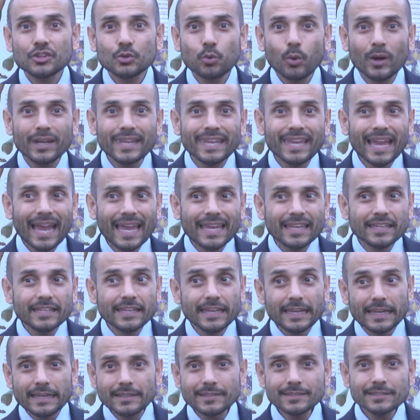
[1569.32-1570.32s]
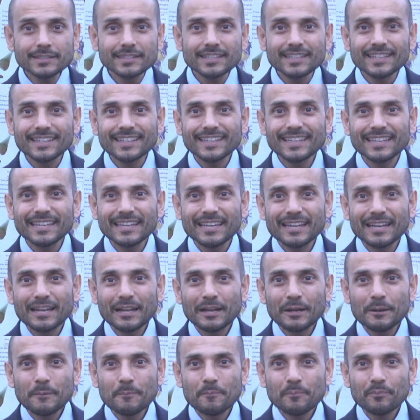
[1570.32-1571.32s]
28 years,
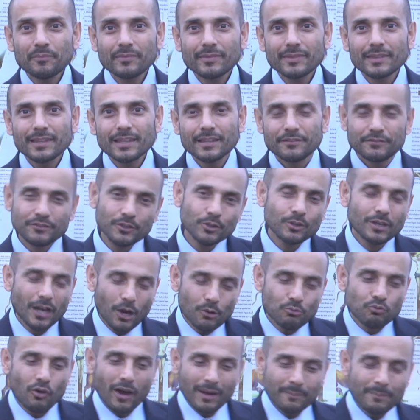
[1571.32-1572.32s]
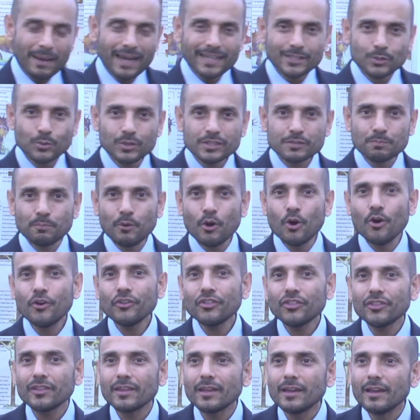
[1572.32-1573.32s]
if you go right back to his
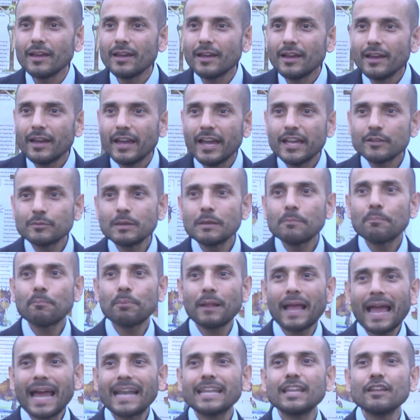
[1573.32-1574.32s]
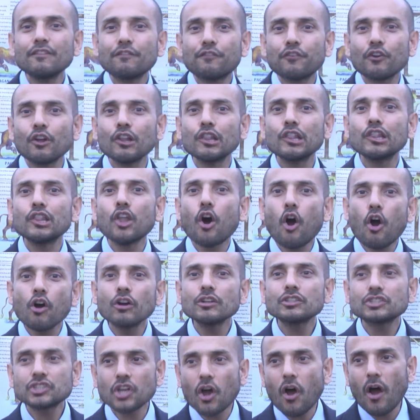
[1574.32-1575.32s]
birth, he's been planning for a
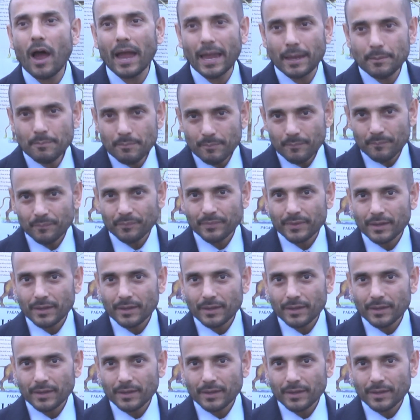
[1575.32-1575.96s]
long time,